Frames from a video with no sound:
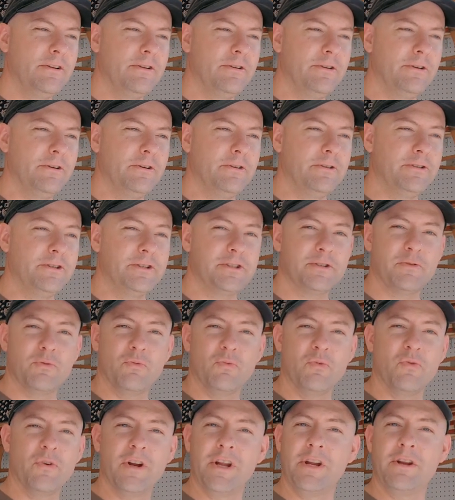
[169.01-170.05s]
to just
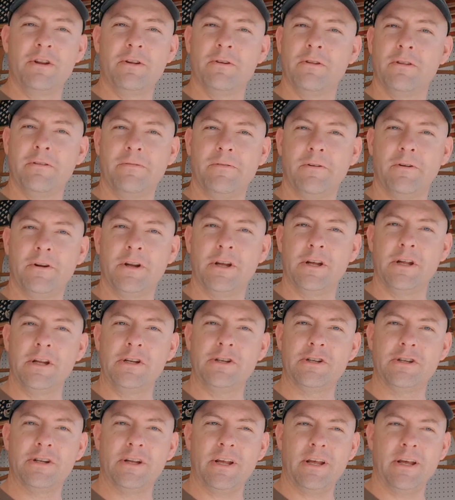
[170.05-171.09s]
redo the
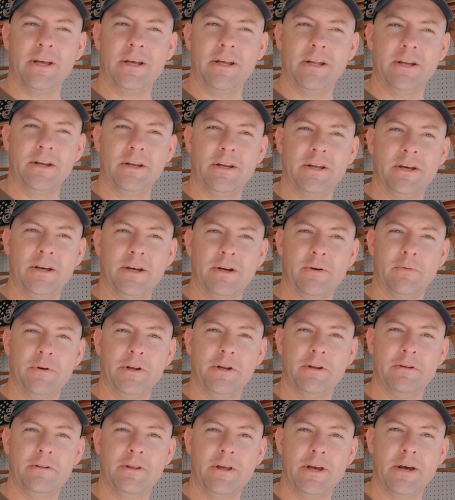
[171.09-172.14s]
footage and uh,
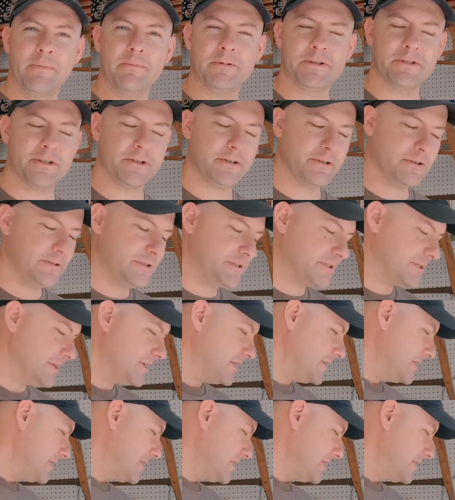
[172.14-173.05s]
redo the episodes.